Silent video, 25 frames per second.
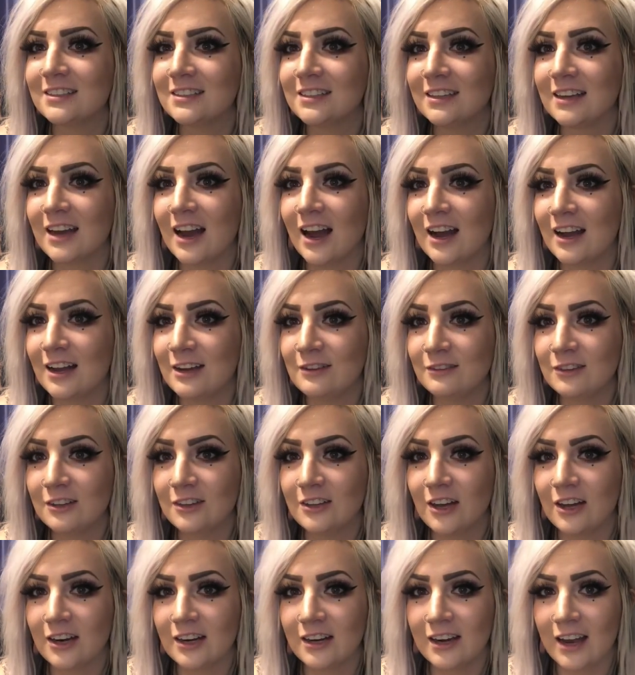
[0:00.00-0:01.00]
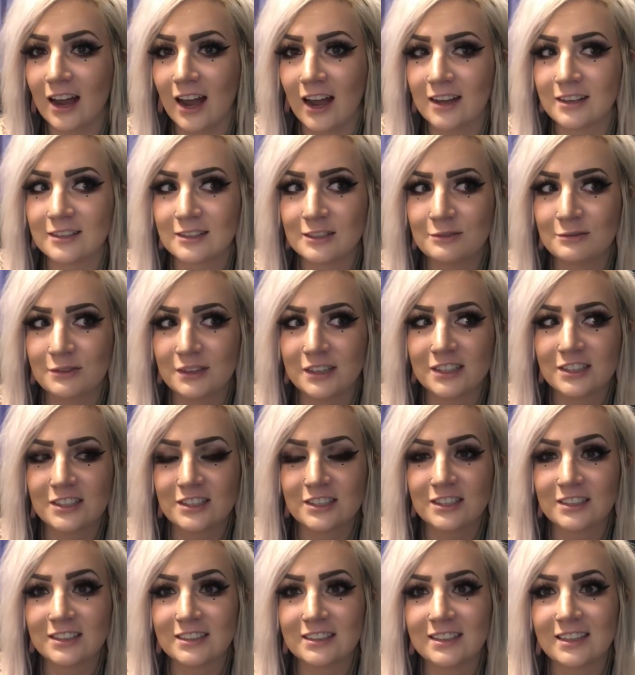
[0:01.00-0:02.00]
Like, I have a lot of cast
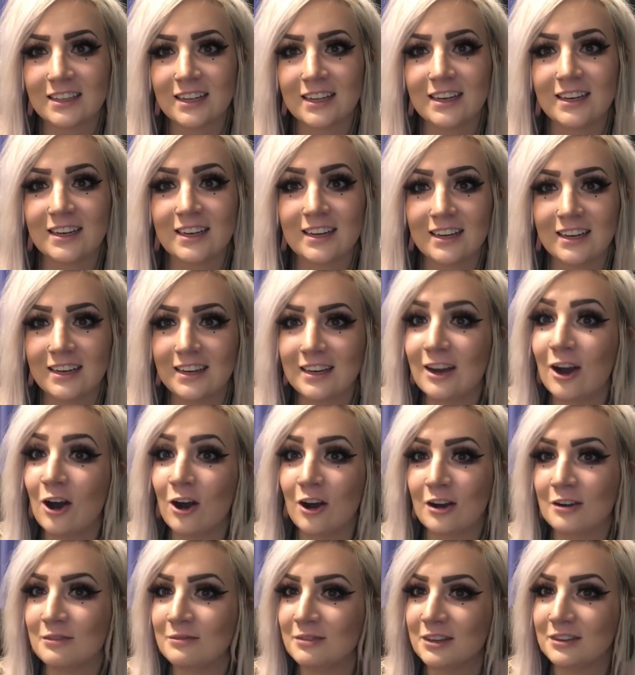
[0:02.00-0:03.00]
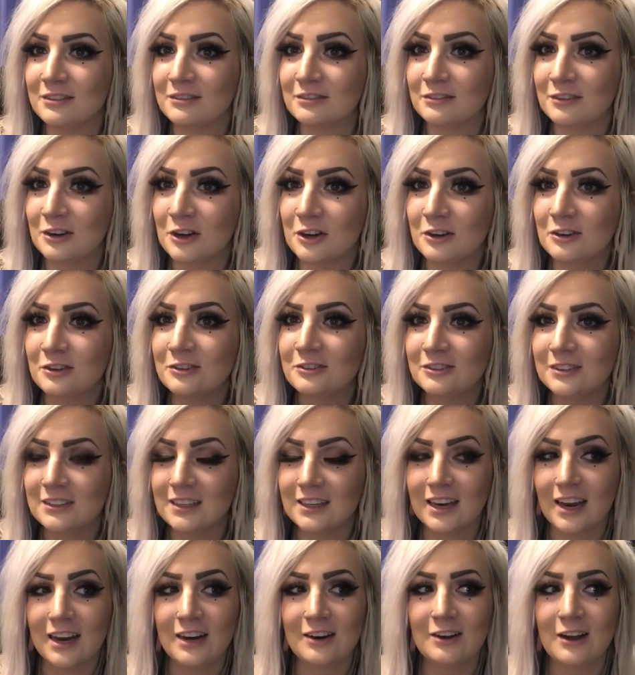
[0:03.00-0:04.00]
pictures like on my phone. Like,
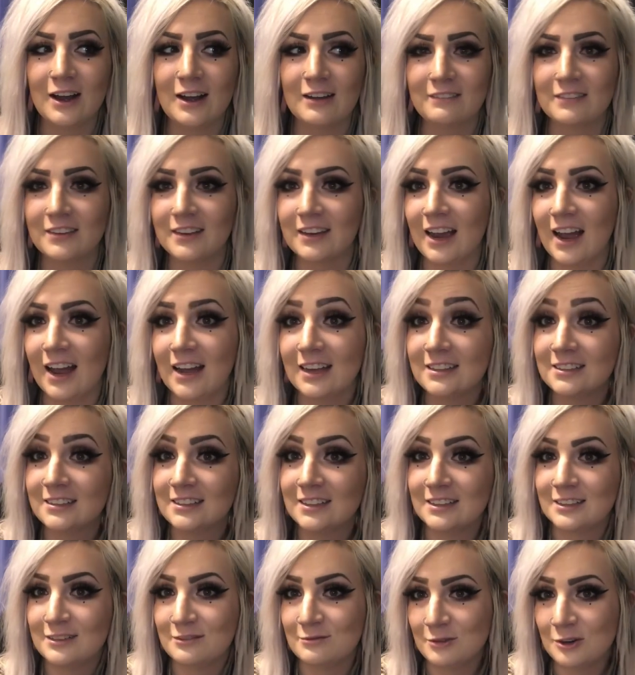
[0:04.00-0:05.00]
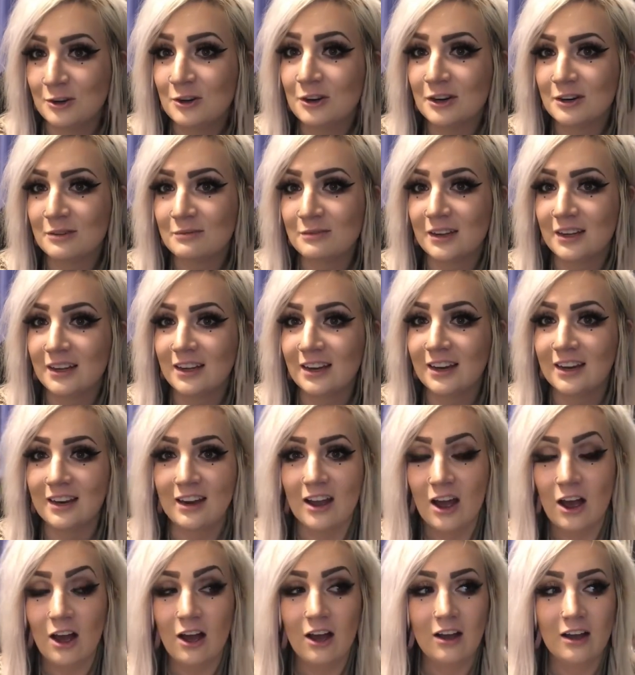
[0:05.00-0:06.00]
I don't have the cast anymore, but like
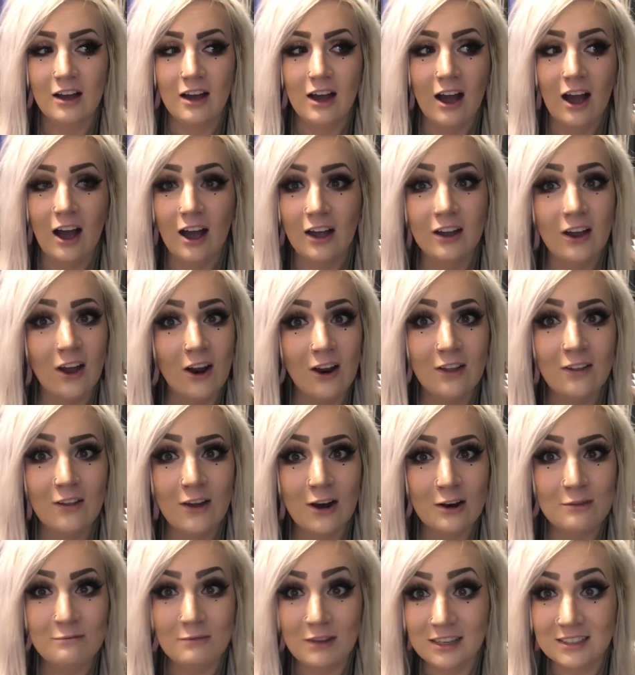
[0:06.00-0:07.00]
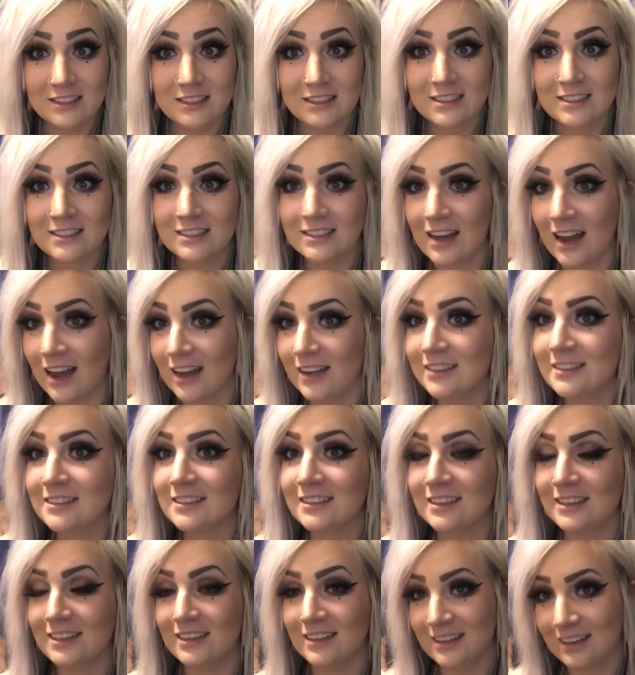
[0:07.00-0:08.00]
I got a lot of messages
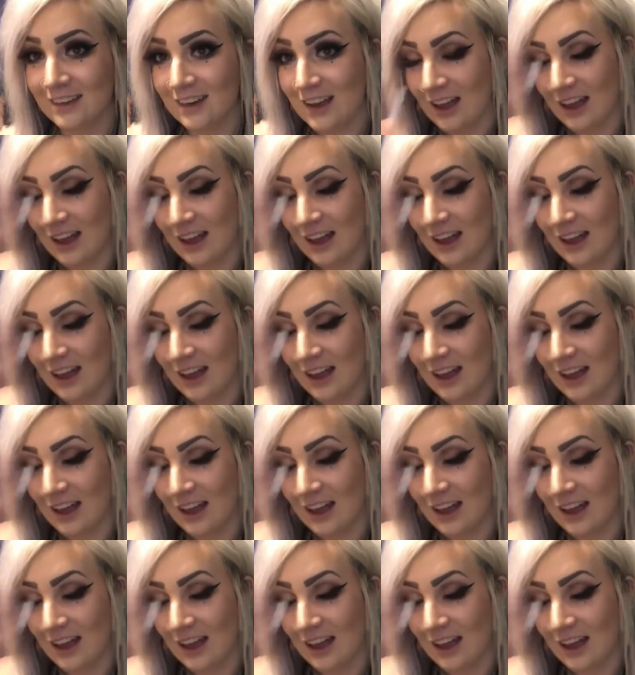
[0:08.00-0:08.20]
asking.